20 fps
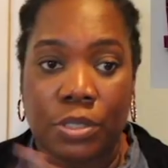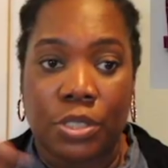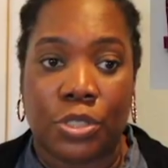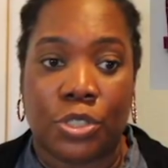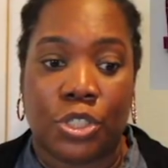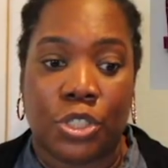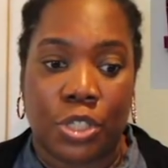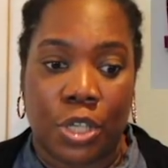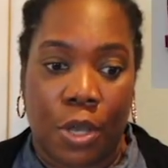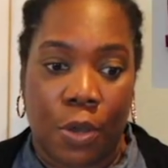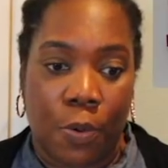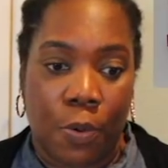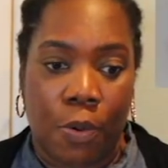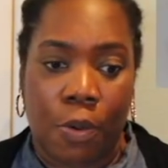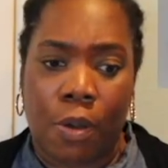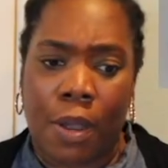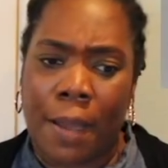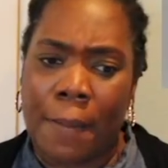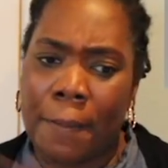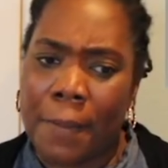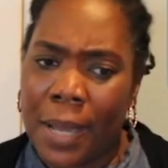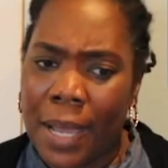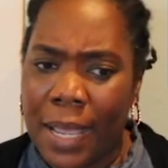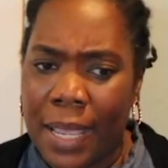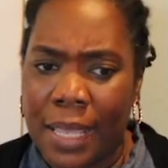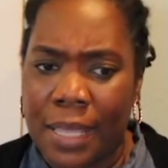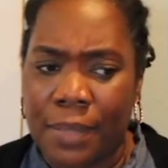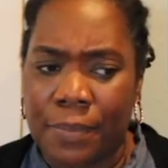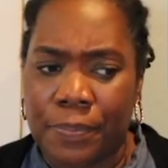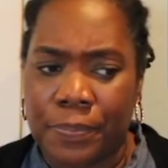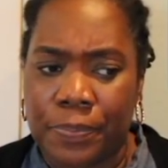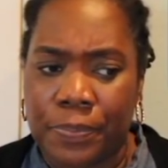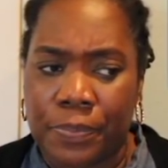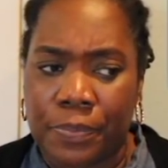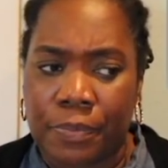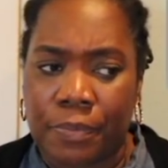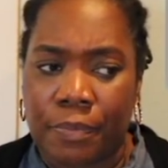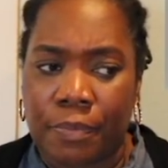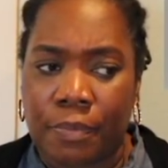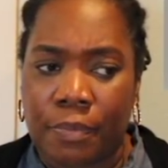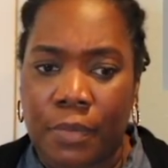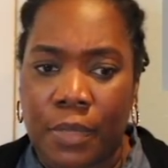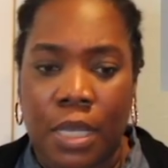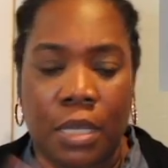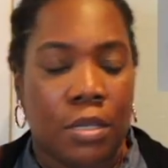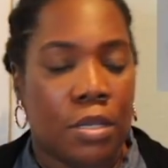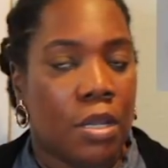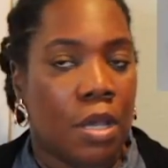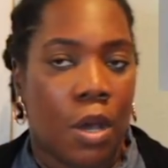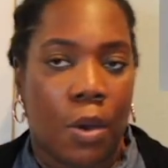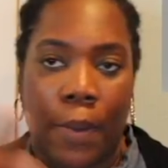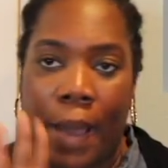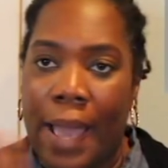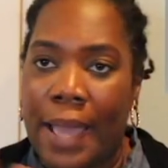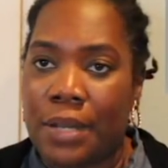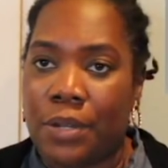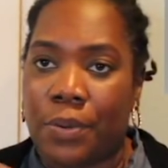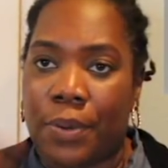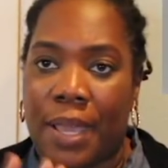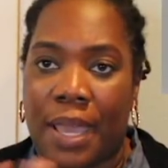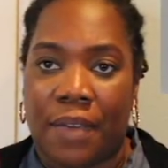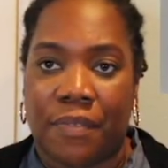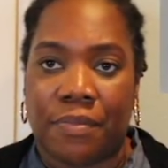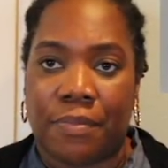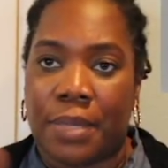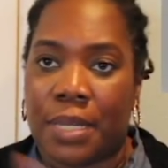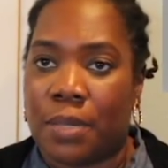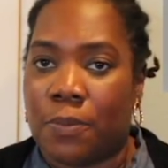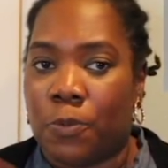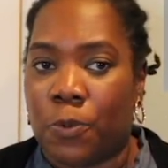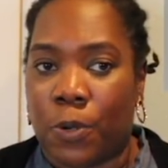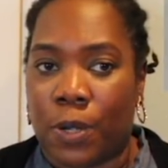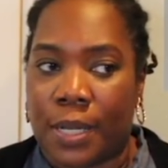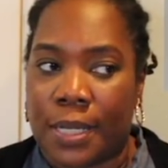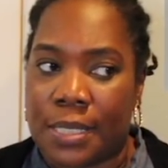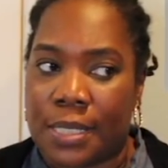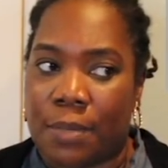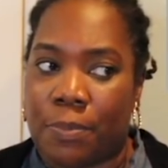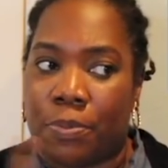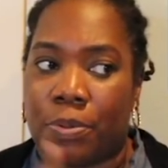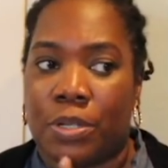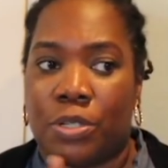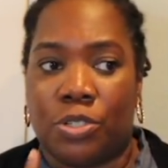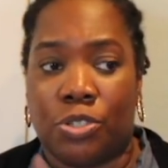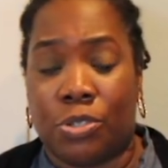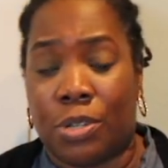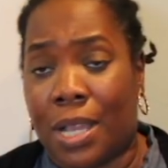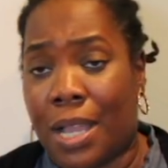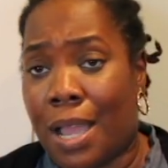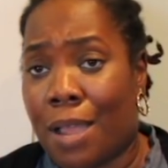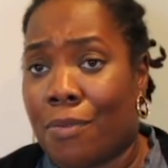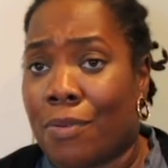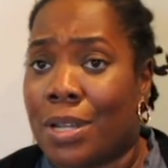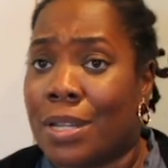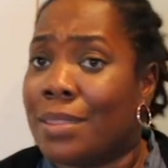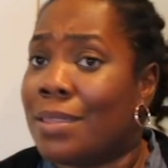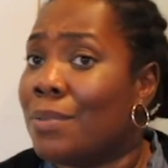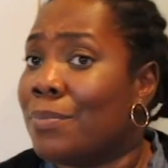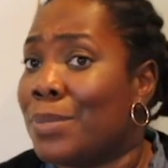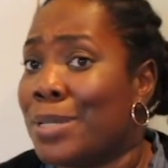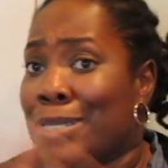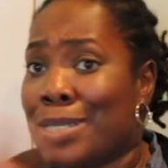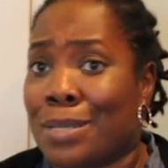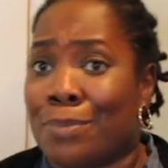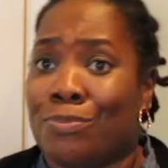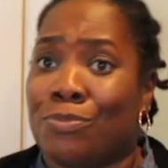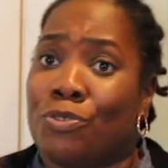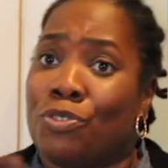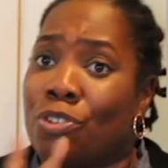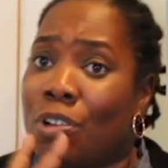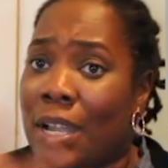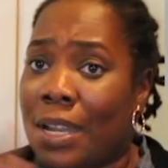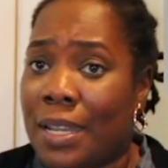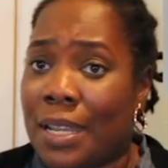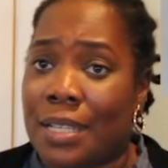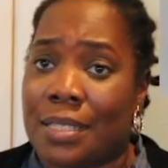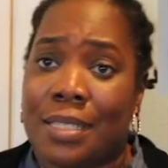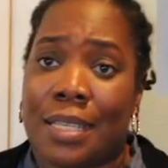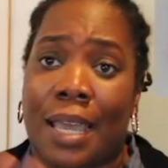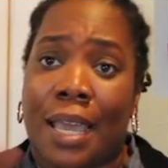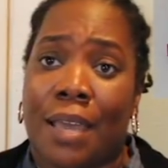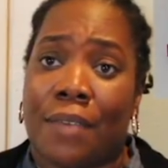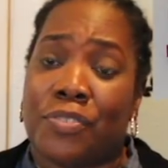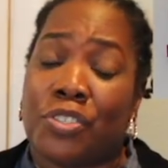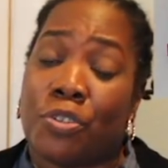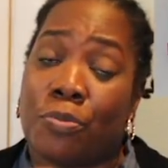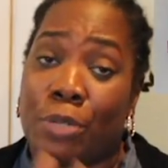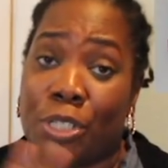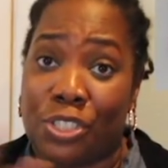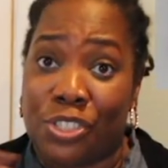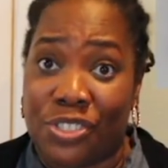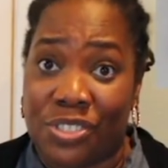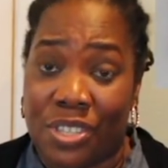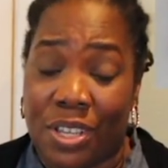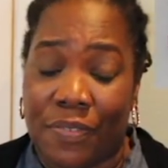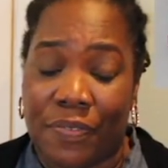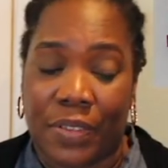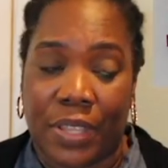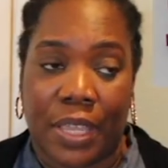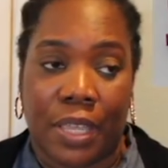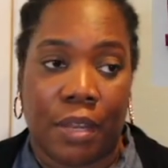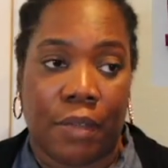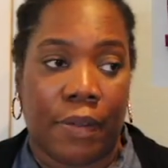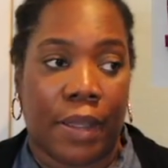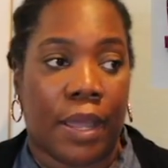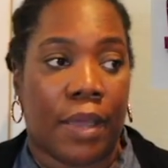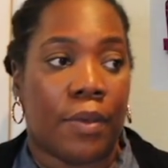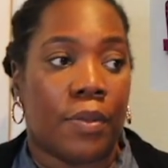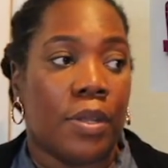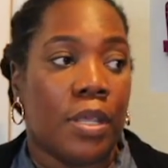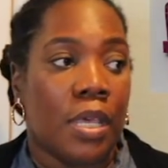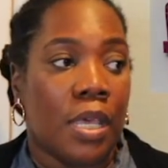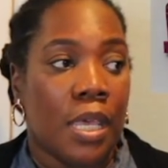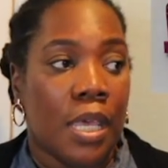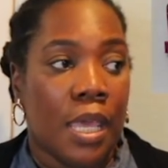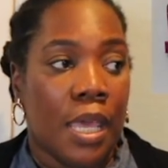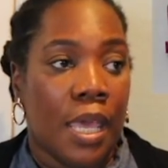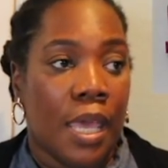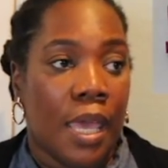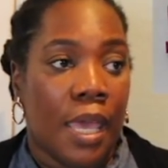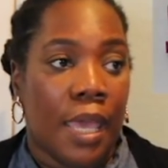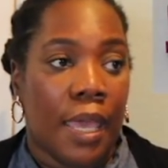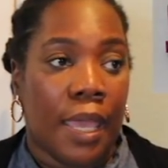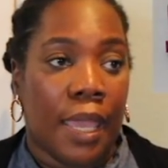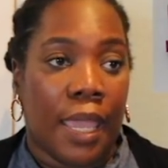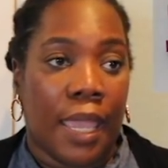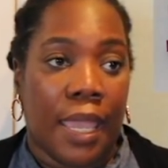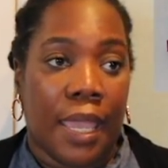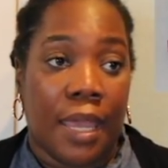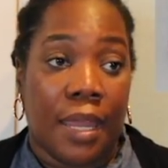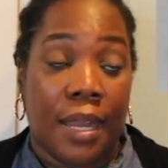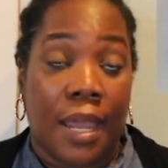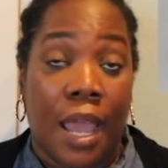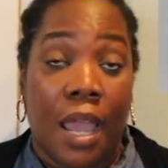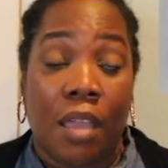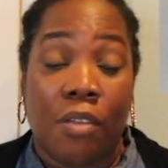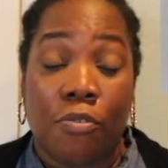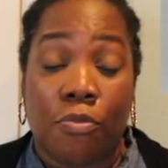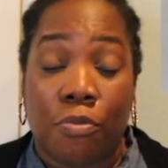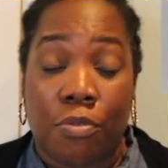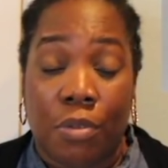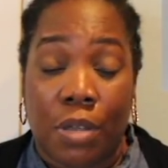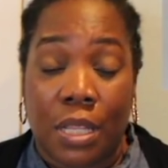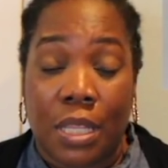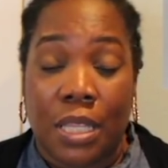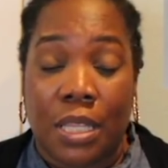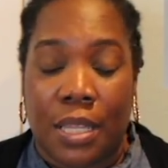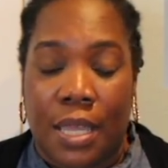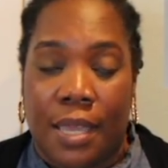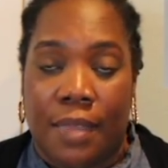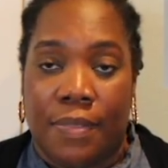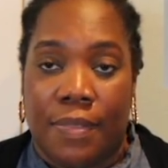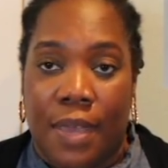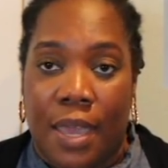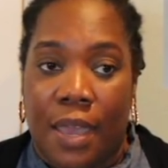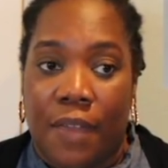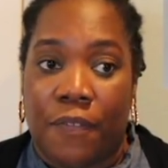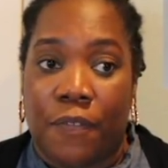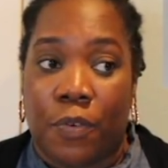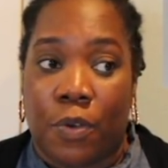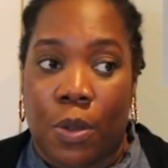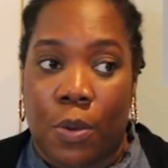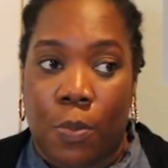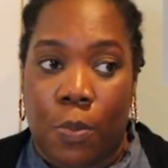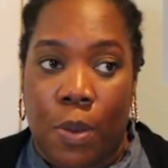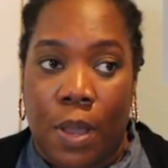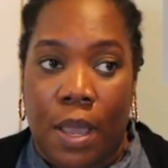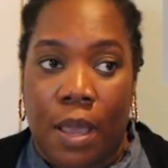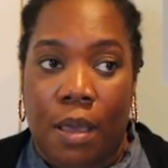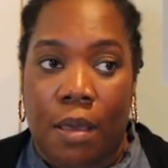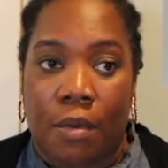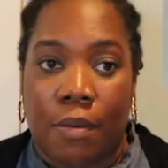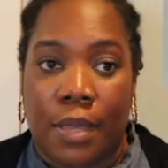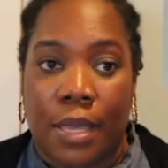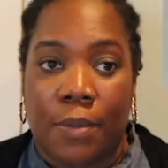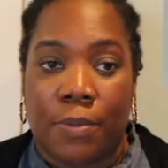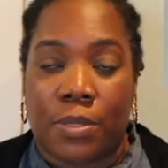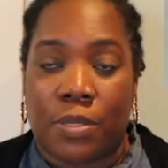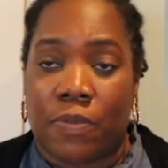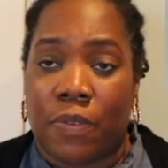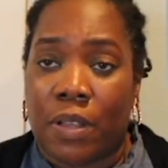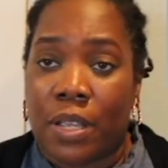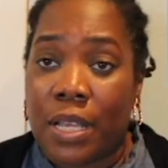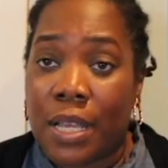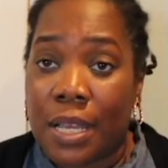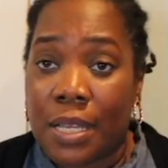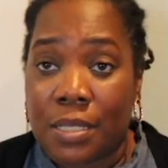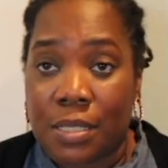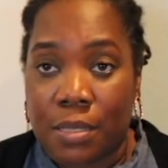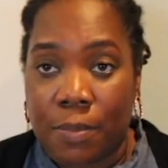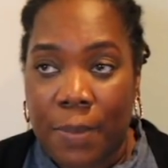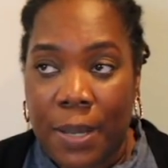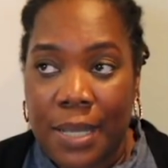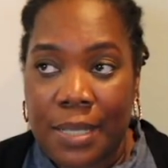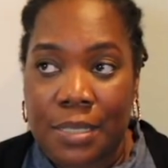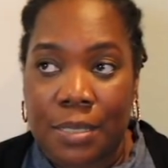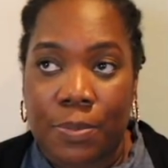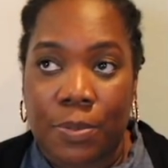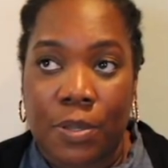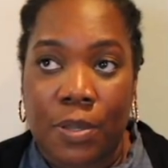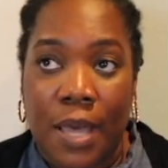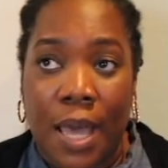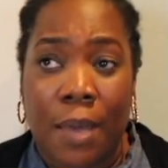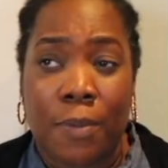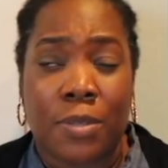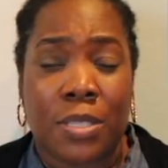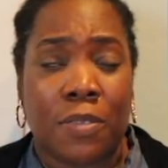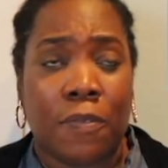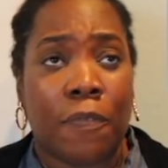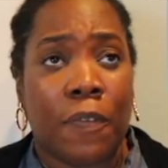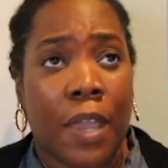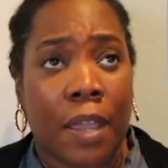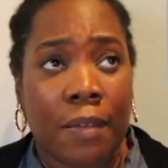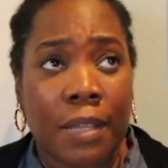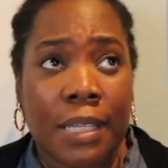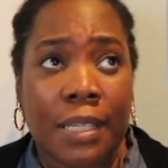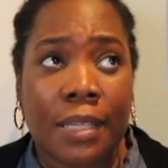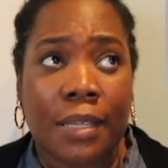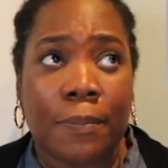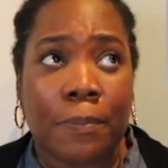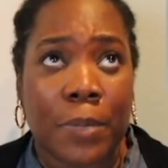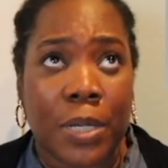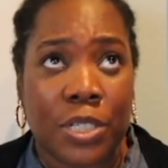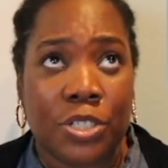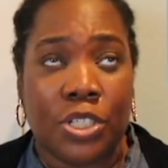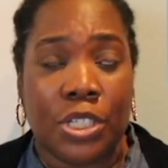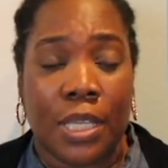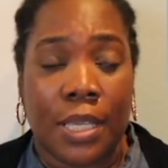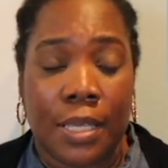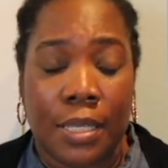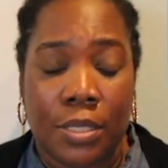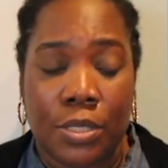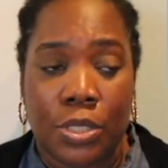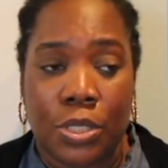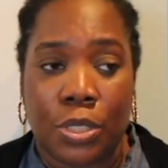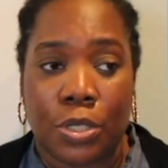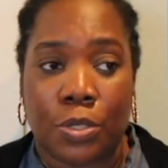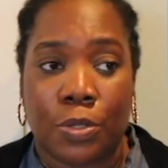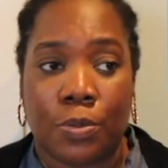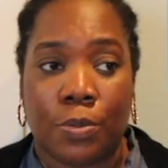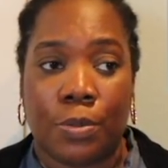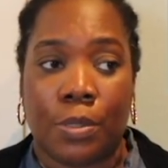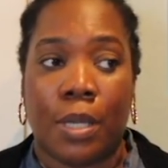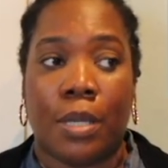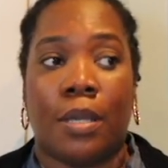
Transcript: to show, or I might. No, I don't have them anymore because I'm pretty sure I got rid of them because I'm trying not to have so much stuff laying around. And I really liked that for a while. It was very customizable. I was very much into